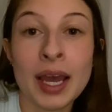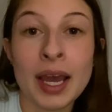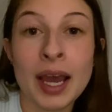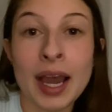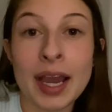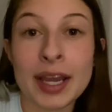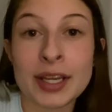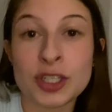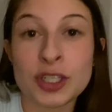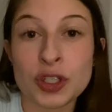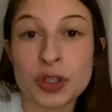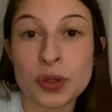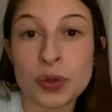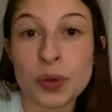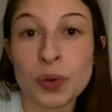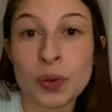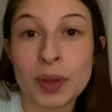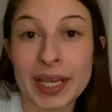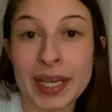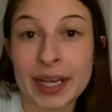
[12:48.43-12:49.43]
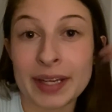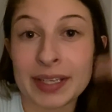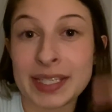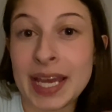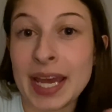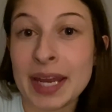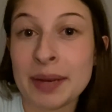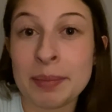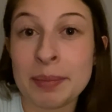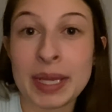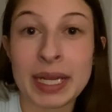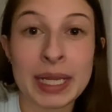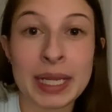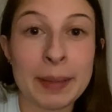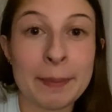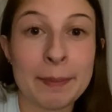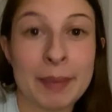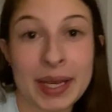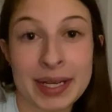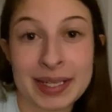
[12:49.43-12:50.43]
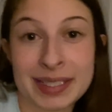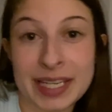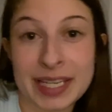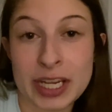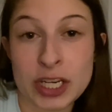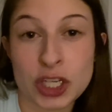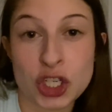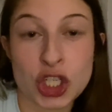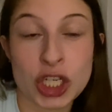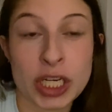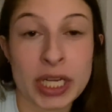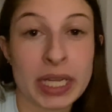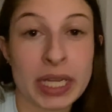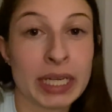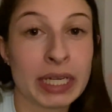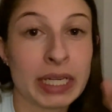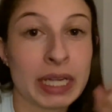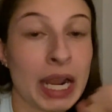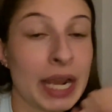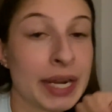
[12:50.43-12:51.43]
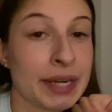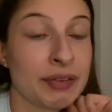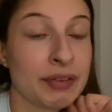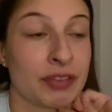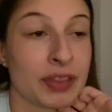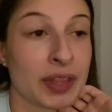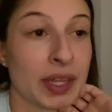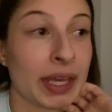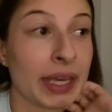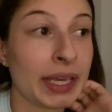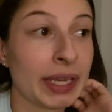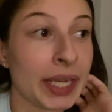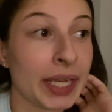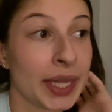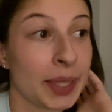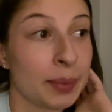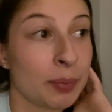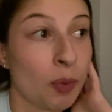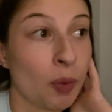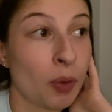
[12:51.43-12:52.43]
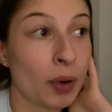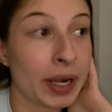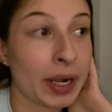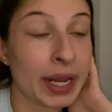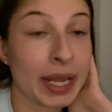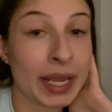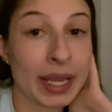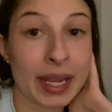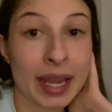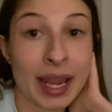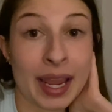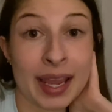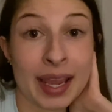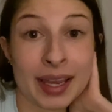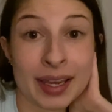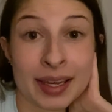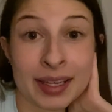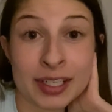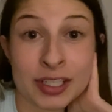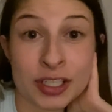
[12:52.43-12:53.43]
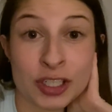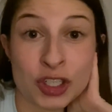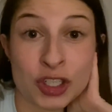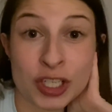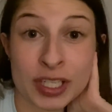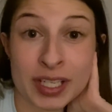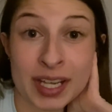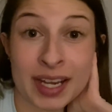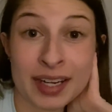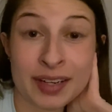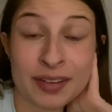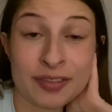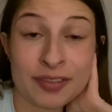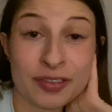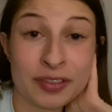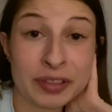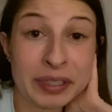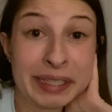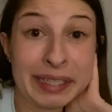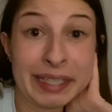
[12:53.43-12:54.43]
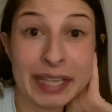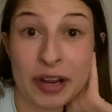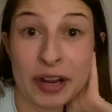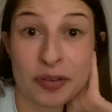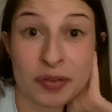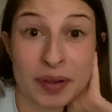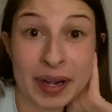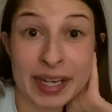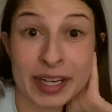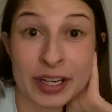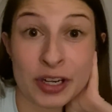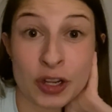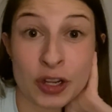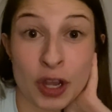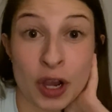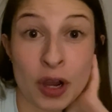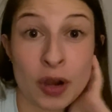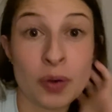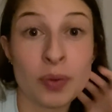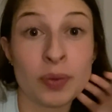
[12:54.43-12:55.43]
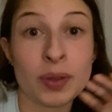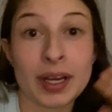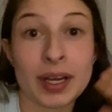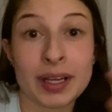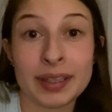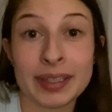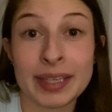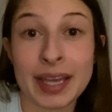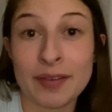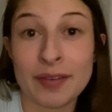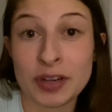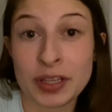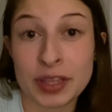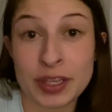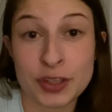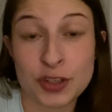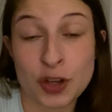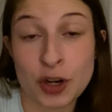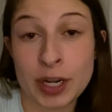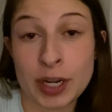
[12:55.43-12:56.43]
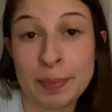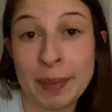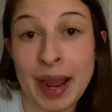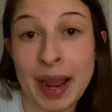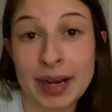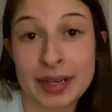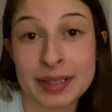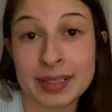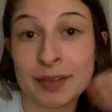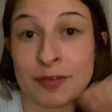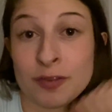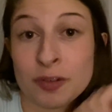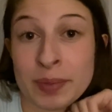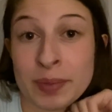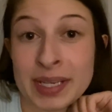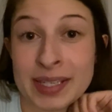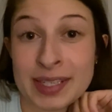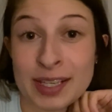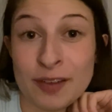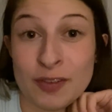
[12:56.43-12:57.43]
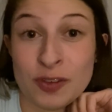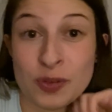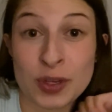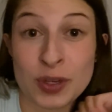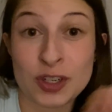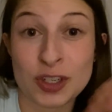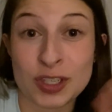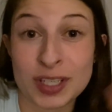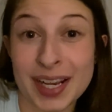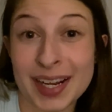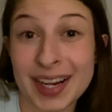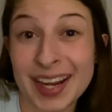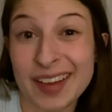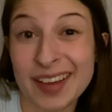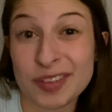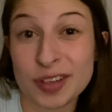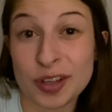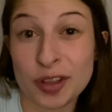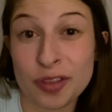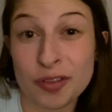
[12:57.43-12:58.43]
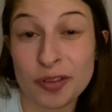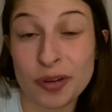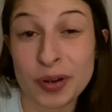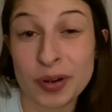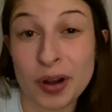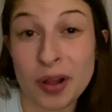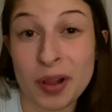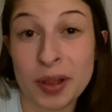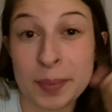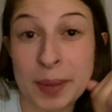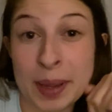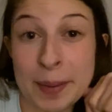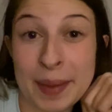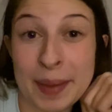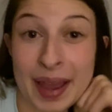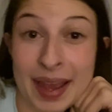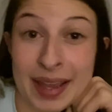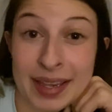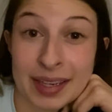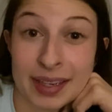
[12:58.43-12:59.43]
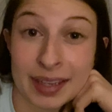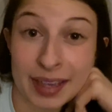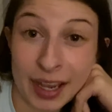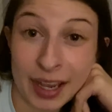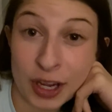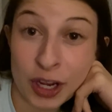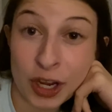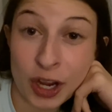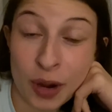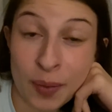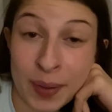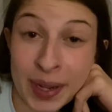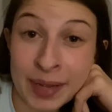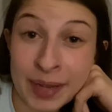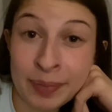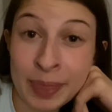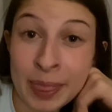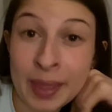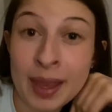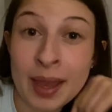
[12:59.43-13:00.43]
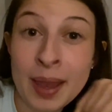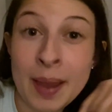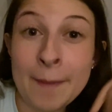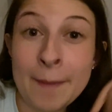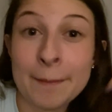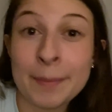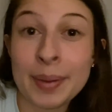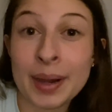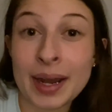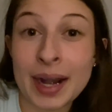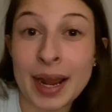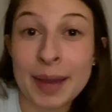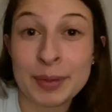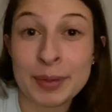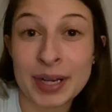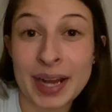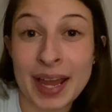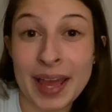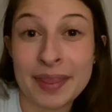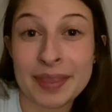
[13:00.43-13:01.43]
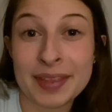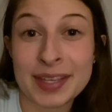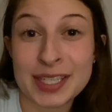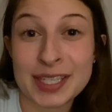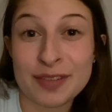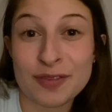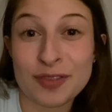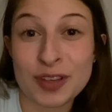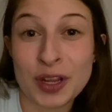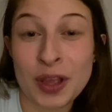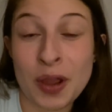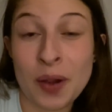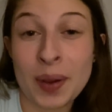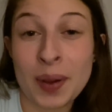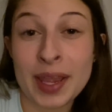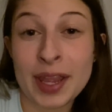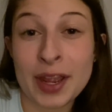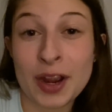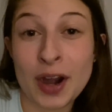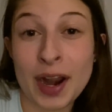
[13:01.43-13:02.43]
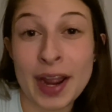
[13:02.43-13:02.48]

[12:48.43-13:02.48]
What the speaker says: I do like a 10-minute meditation kind of thing in the morning and just kind of get ready to go. Luckily, everything's already packed up for myself, so I just kind of have to throw it all in my bag and get going. But I'm gonna end this video here.